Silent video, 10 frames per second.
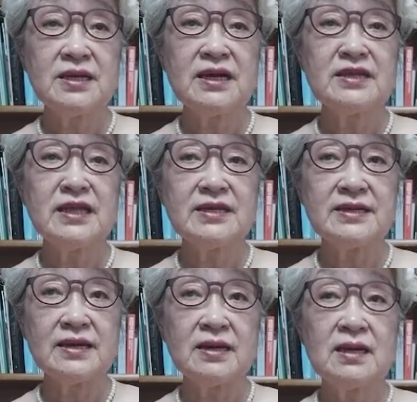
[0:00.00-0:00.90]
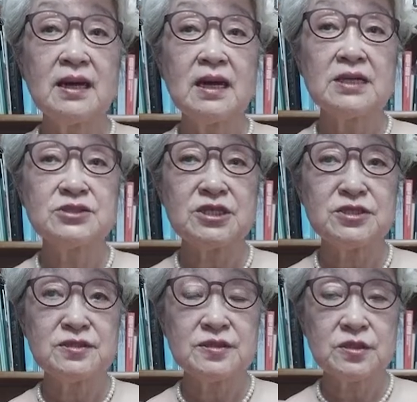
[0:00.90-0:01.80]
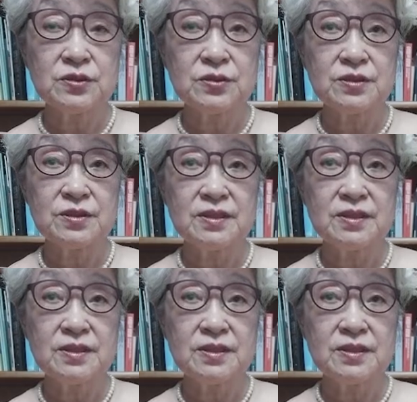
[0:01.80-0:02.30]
and data are gender skewed.